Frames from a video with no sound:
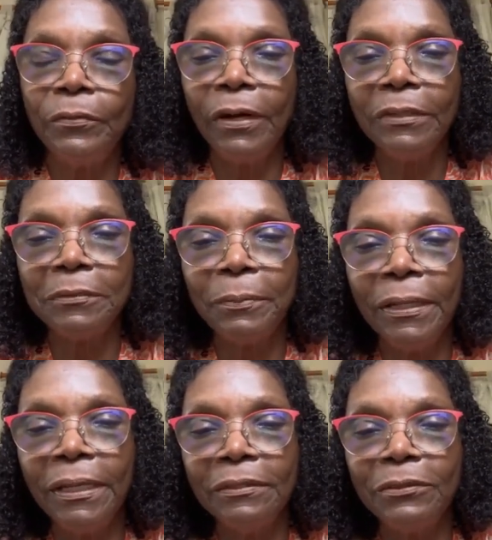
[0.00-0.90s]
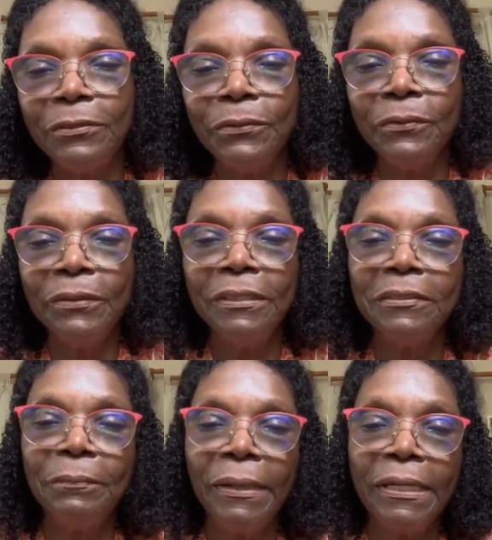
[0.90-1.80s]
transplant to
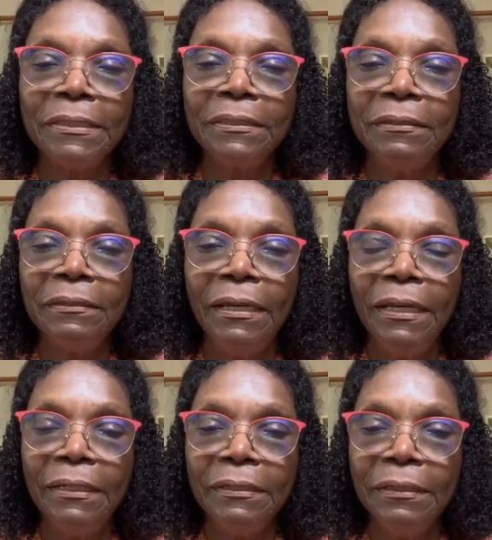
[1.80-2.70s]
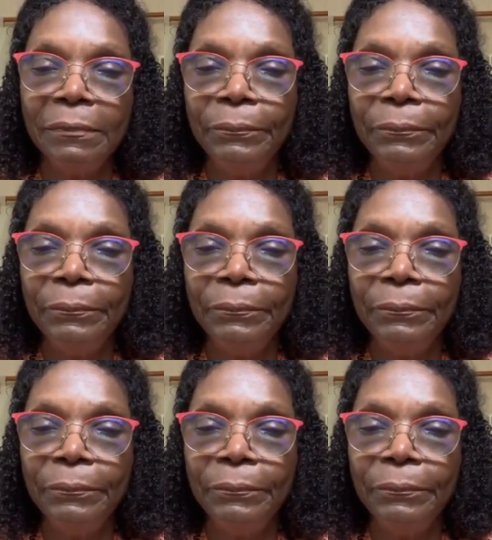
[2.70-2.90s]
Lisa Baxter, and